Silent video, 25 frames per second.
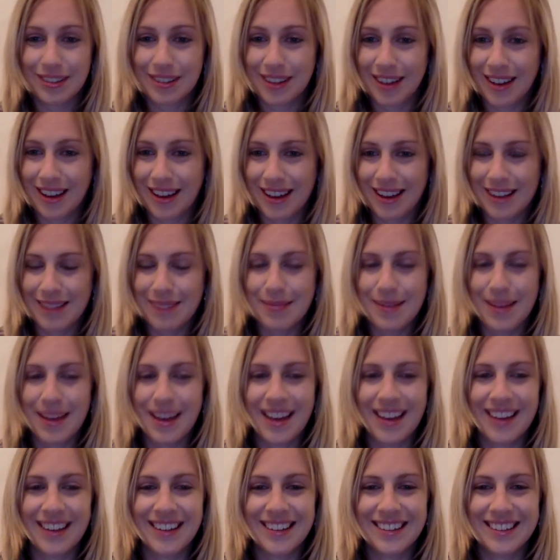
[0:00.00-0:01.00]
time,
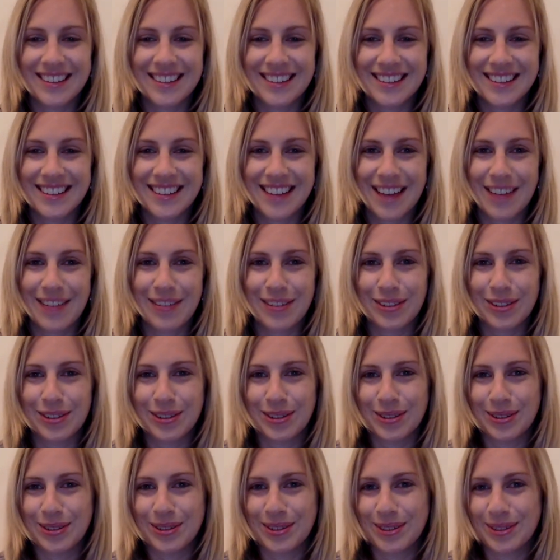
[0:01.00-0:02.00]
and have a
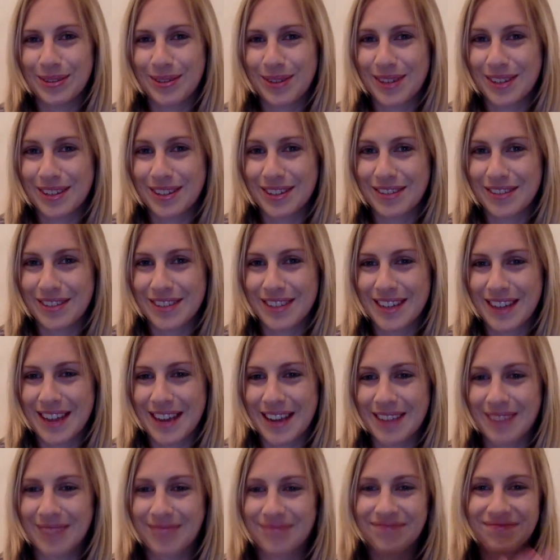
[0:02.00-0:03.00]
good rest of the
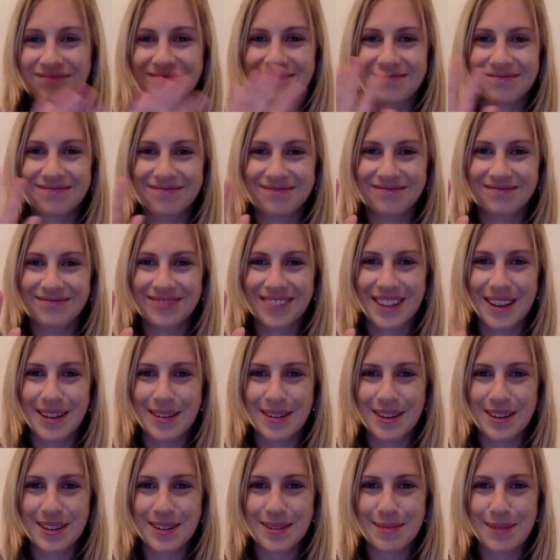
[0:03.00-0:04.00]
day.
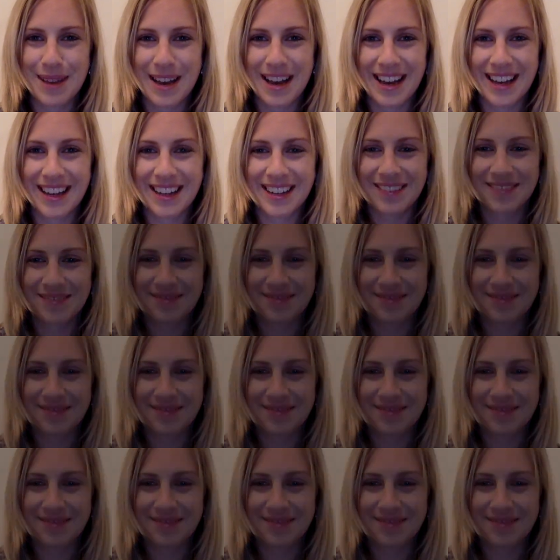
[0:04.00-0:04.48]
Goodbye.